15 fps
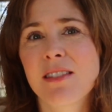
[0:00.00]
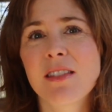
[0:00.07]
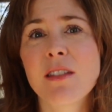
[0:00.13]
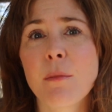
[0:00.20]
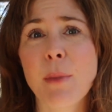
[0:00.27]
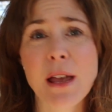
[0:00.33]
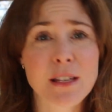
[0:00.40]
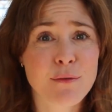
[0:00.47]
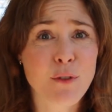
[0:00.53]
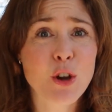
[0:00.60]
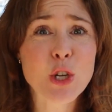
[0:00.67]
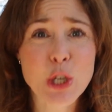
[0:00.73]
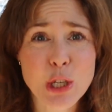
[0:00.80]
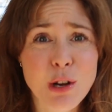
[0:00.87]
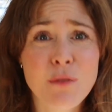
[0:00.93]
the best
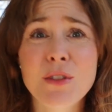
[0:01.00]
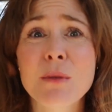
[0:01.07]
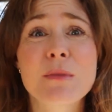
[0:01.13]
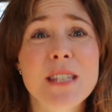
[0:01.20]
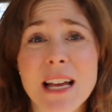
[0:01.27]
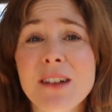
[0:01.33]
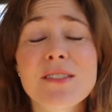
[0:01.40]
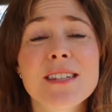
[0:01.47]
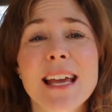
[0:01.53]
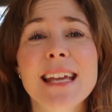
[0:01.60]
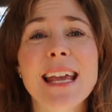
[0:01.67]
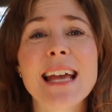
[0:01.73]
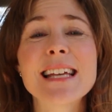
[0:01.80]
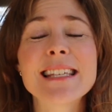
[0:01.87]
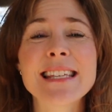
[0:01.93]
version of themselves, I
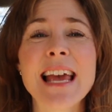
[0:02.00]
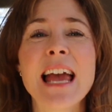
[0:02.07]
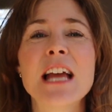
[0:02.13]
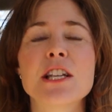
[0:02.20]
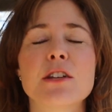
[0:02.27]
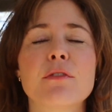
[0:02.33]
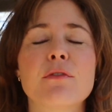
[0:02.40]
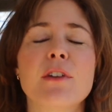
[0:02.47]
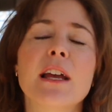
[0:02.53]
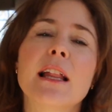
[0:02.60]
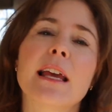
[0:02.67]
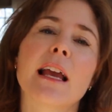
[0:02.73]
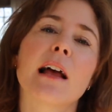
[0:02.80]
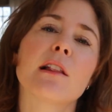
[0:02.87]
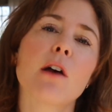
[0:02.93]
guess, to
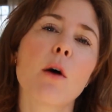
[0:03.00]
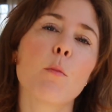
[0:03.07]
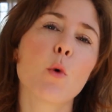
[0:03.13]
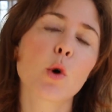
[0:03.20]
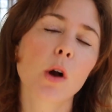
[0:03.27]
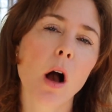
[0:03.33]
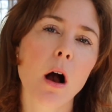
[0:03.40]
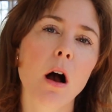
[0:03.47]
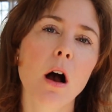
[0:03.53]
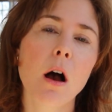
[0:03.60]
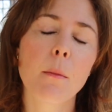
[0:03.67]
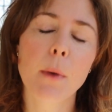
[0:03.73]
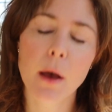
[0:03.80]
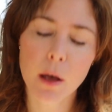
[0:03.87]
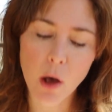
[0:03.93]
feeling a lot more
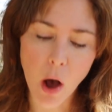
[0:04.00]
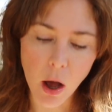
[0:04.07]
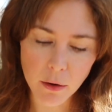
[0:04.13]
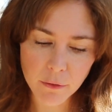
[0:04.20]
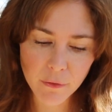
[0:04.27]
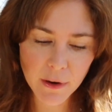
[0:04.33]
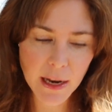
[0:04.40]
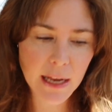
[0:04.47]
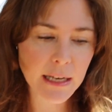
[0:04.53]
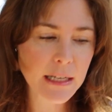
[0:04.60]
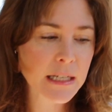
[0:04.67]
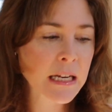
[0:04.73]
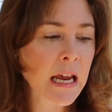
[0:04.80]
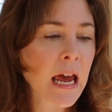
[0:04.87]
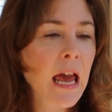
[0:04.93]
calm,
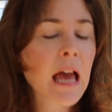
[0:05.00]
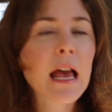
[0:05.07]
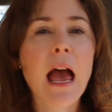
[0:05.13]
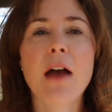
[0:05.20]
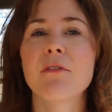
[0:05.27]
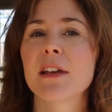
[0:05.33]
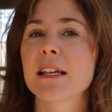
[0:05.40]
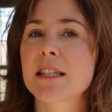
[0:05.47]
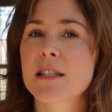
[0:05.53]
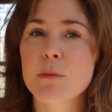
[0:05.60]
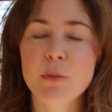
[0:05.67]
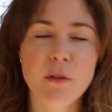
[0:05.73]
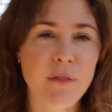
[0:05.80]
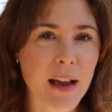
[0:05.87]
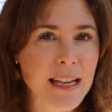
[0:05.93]
confident, having
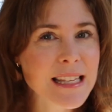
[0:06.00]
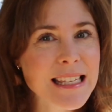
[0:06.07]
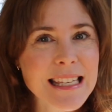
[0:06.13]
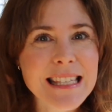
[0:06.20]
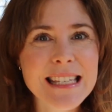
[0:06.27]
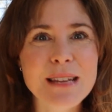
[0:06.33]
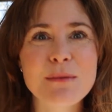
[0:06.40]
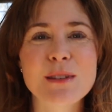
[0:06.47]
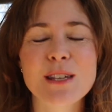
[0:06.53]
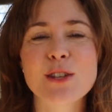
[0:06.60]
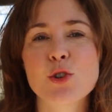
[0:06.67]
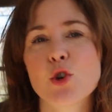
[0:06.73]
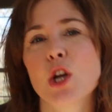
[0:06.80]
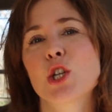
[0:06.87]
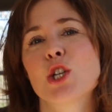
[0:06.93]
simplified systems and
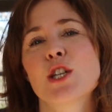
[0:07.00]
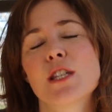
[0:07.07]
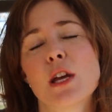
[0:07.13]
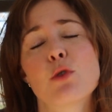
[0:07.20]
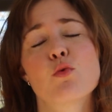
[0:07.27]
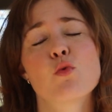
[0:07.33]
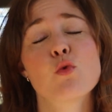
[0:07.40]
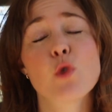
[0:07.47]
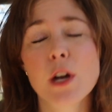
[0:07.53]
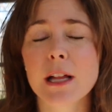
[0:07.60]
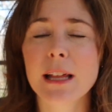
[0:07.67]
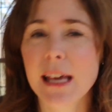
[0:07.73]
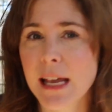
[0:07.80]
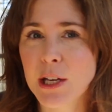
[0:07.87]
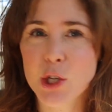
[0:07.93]
structures, and
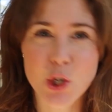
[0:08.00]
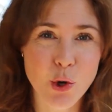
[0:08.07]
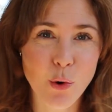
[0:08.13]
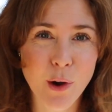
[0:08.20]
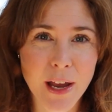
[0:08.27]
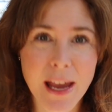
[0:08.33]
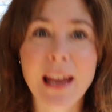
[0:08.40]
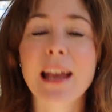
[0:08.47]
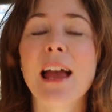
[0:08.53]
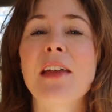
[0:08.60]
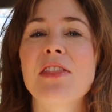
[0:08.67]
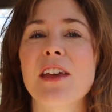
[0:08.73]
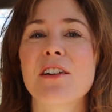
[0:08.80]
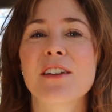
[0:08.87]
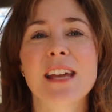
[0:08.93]
really enjoying
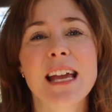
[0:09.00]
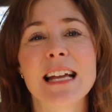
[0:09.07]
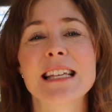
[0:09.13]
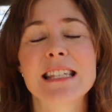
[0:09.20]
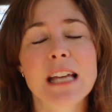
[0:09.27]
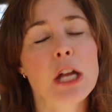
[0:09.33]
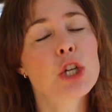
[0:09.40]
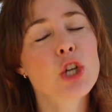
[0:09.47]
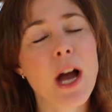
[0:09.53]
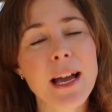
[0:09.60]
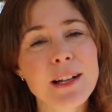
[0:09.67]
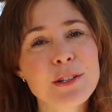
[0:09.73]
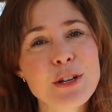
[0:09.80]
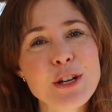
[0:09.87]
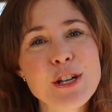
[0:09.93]
their kids'
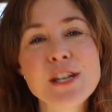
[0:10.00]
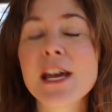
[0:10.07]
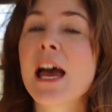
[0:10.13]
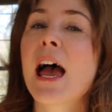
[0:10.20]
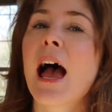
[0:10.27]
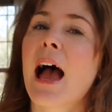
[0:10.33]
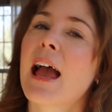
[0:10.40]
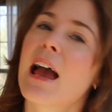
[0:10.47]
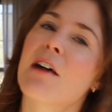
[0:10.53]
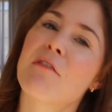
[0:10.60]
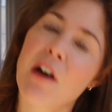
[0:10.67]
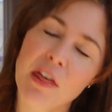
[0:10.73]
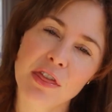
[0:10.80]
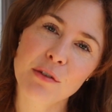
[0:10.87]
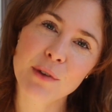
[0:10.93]
childhood. I
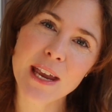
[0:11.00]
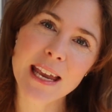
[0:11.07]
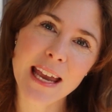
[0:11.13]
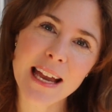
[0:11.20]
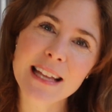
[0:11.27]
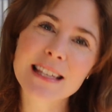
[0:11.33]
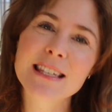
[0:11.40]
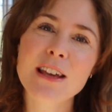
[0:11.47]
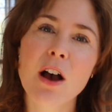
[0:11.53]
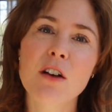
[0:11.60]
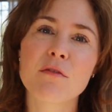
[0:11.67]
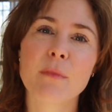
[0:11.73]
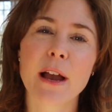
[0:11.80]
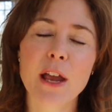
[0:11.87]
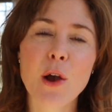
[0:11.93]
have 3 kids
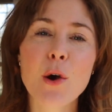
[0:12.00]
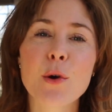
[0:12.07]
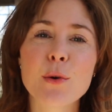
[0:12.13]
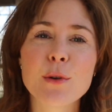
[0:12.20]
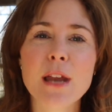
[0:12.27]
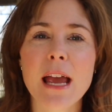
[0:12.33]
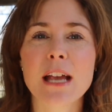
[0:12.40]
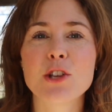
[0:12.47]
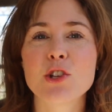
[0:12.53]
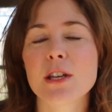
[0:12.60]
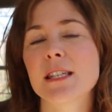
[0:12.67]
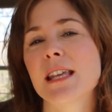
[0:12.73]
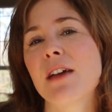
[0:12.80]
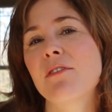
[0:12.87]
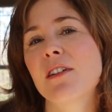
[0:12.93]
of my own, age
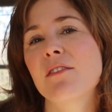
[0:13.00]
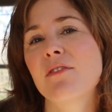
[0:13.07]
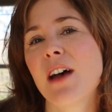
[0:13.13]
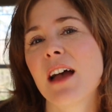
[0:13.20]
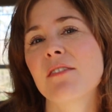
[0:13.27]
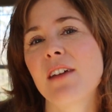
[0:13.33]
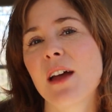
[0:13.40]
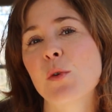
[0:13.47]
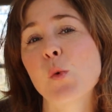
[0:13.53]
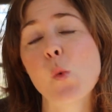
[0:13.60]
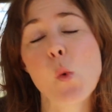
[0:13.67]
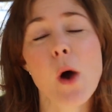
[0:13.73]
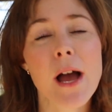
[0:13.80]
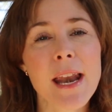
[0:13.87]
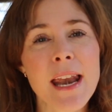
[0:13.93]
7, 5, and
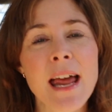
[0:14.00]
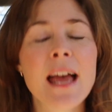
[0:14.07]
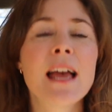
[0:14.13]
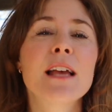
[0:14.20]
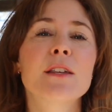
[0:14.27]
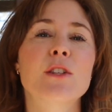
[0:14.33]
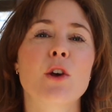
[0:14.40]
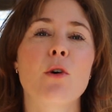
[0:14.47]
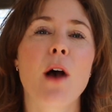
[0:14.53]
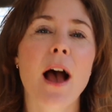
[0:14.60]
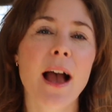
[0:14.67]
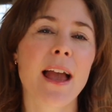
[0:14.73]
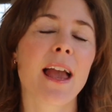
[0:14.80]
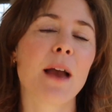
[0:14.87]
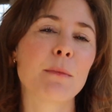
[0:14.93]
1. So
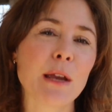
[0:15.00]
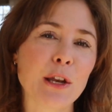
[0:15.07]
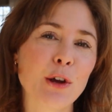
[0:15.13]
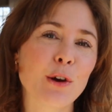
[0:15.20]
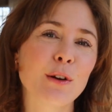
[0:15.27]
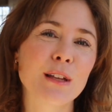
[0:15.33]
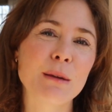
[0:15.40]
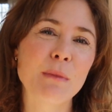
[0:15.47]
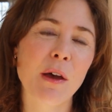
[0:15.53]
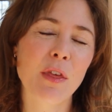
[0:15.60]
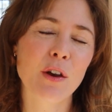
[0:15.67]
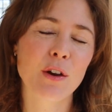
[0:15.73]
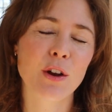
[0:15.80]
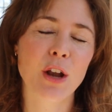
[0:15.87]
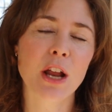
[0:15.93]
I am in early
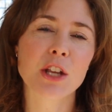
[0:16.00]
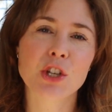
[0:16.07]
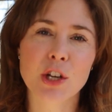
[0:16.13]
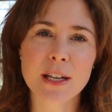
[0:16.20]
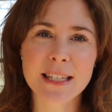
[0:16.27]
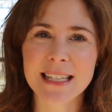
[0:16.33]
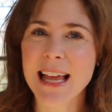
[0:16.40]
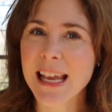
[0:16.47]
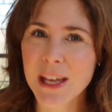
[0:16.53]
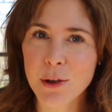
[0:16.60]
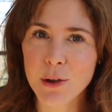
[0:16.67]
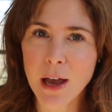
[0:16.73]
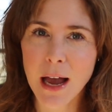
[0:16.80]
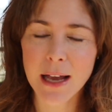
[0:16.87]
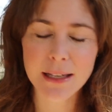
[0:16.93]
motherhood just like you
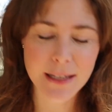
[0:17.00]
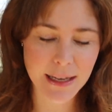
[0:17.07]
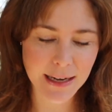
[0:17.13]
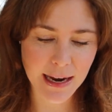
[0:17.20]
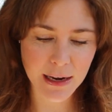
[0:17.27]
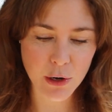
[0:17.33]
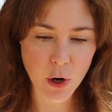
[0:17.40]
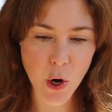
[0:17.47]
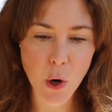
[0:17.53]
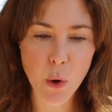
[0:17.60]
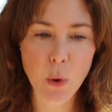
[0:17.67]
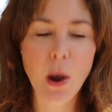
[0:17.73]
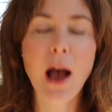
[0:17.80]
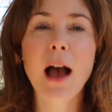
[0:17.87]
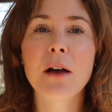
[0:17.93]
guys, and I
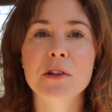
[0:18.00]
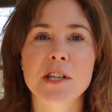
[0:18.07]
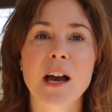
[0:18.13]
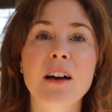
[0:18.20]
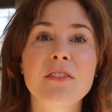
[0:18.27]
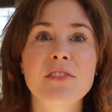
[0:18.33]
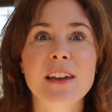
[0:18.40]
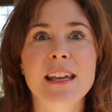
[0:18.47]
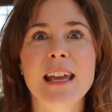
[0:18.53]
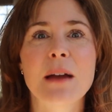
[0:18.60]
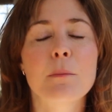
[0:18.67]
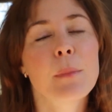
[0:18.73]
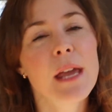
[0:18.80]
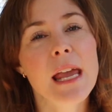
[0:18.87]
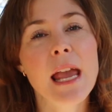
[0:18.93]
know how tough it
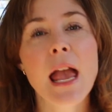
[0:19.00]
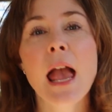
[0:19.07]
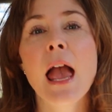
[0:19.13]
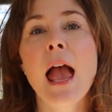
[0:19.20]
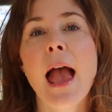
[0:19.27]
can be.